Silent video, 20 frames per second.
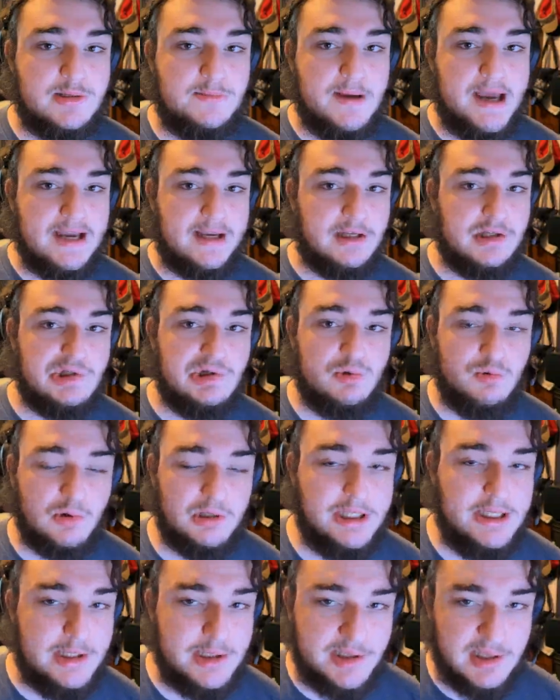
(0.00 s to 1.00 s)
back in
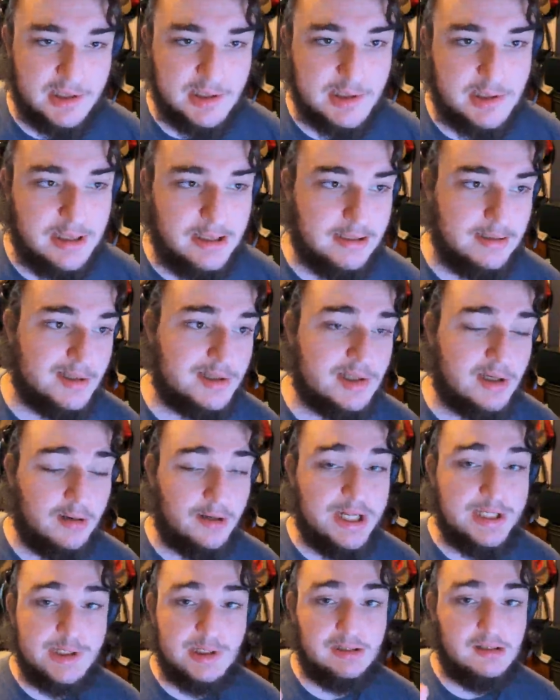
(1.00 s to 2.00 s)
2016, so
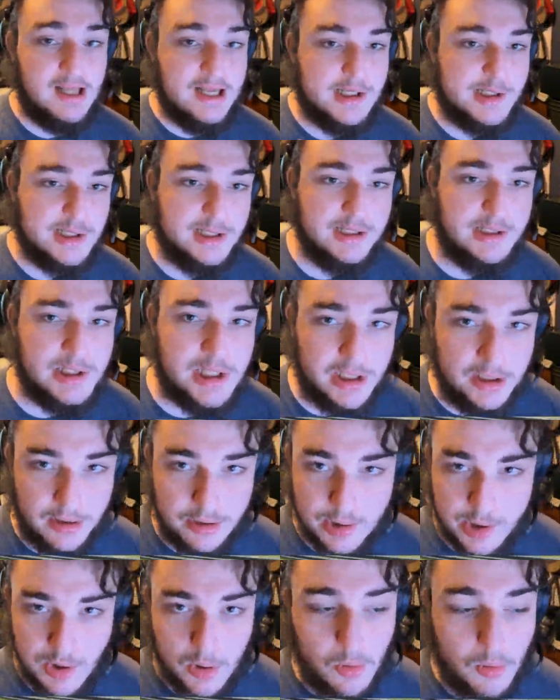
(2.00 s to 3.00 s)
it's less than 10
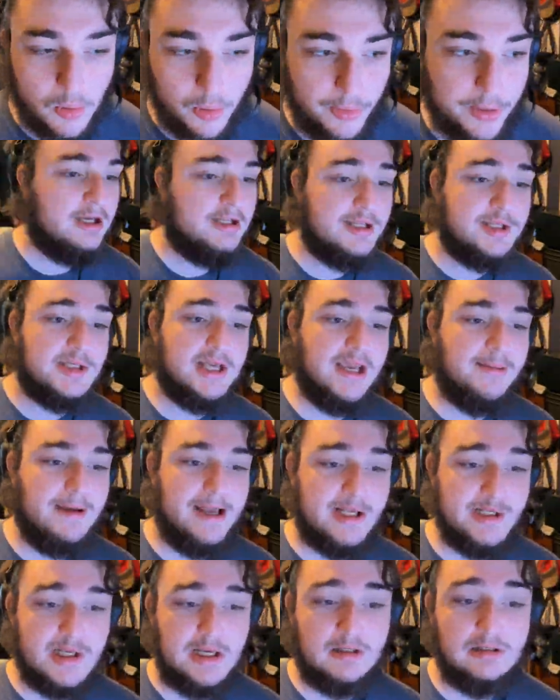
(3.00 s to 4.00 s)
years old. This game
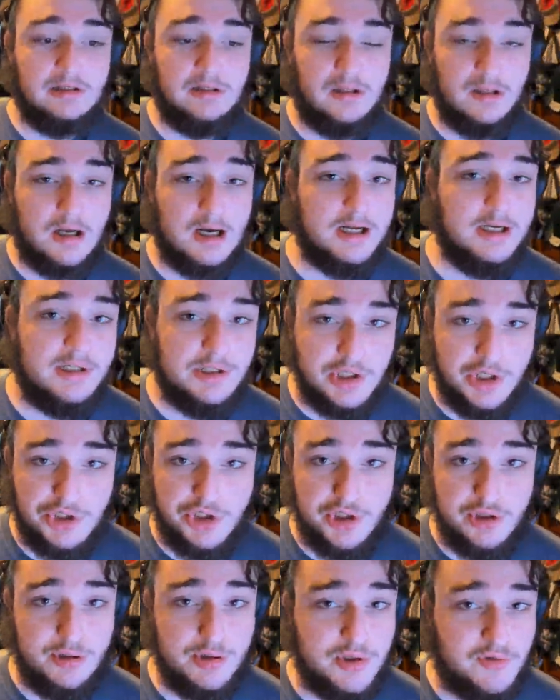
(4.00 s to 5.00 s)
has a lot to
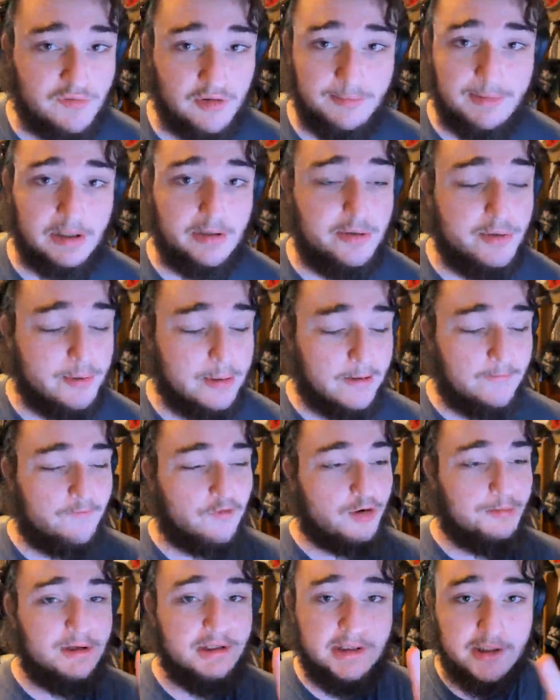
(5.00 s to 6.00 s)
choose from, including
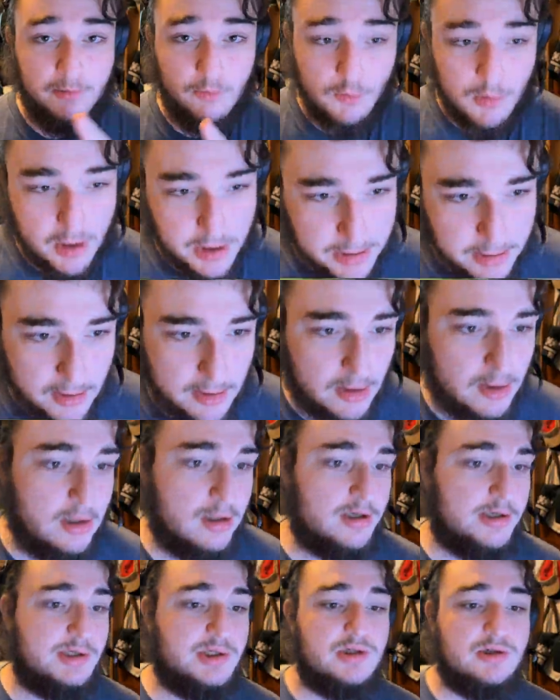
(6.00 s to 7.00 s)
Formula 1
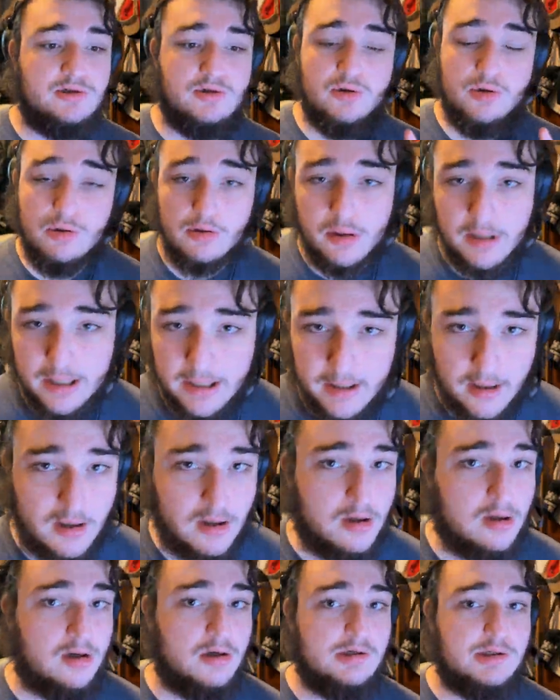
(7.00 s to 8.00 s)
cars, touring
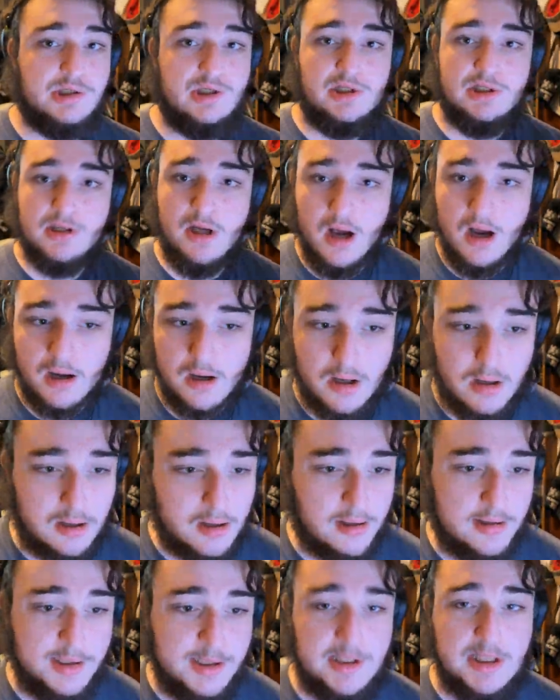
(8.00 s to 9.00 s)
cars, stock
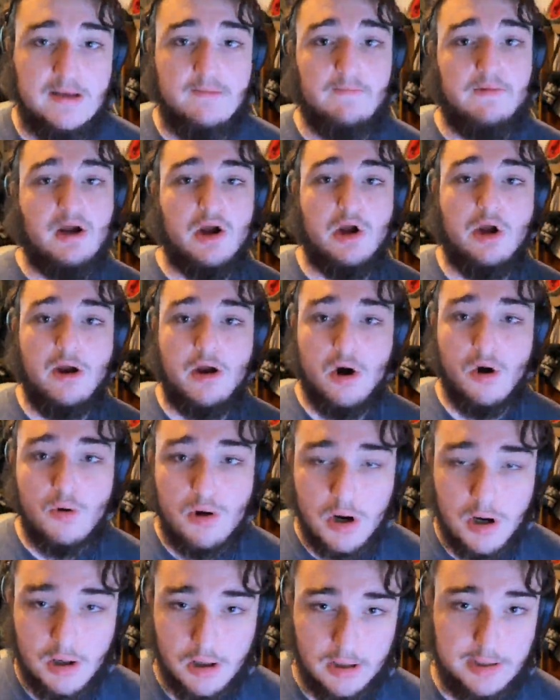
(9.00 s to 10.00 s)
cars, even
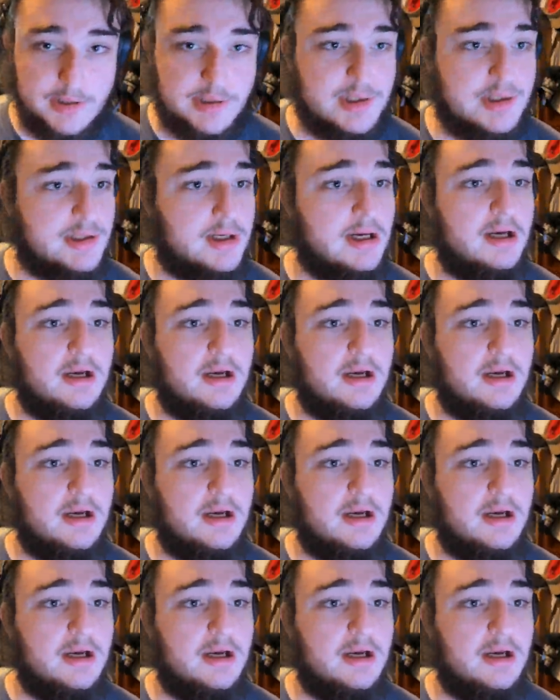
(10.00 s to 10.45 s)
go-karts.